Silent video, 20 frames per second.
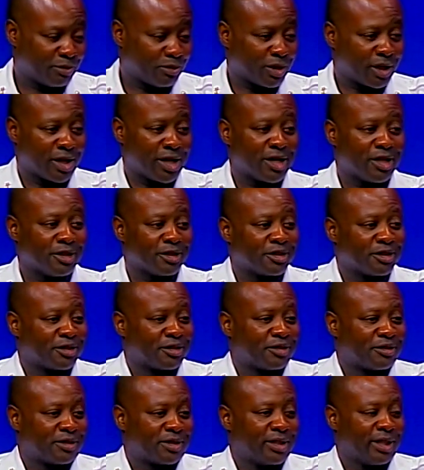
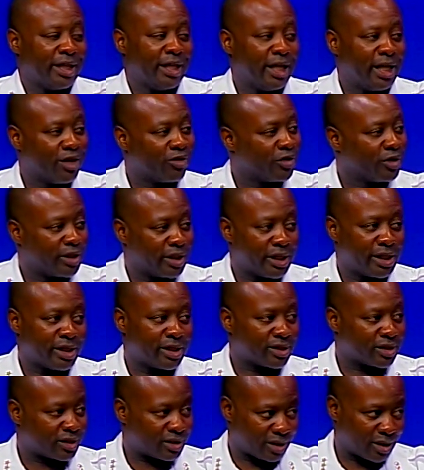Because every day
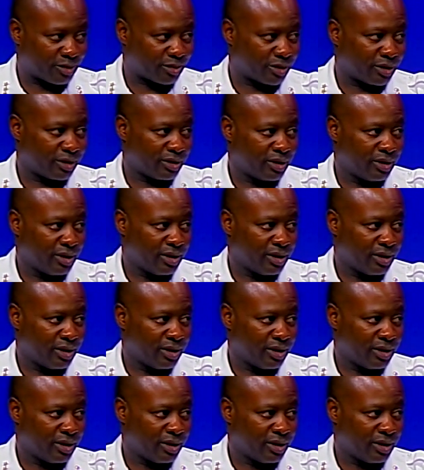is something.